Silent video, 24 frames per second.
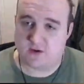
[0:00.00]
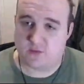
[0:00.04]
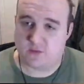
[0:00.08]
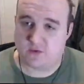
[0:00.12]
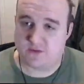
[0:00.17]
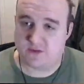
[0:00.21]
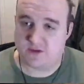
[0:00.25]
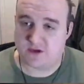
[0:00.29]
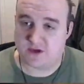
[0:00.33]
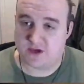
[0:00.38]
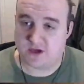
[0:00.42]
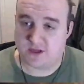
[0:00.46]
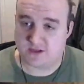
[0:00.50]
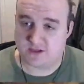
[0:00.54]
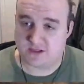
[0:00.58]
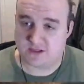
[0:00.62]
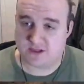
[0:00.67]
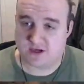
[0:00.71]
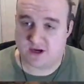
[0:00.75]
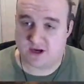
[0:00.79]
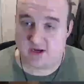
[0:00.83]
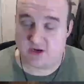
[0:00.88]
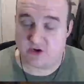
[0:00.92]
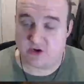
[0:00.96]
with the gun
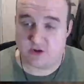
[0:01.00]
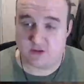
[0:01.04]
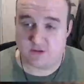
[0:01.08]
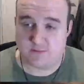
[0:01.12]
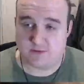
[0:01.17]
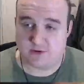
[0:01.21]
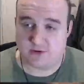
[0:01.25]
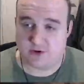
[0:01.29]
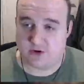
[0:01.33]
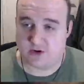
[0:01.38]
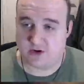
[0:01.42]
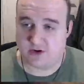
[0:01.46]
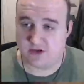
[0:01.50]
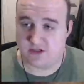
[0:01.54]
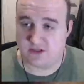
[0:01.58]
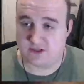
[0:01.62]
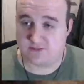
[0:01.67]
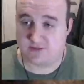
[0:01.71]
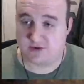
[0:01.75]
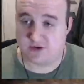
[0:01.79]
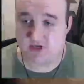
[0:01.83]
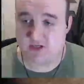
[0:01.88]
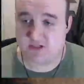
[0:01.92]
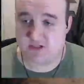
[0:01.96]
sight, not the binoculars,
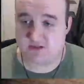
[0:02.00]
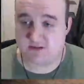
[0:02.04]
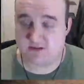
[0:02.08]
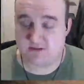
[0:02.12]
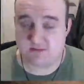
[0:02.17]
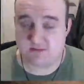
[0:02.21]
because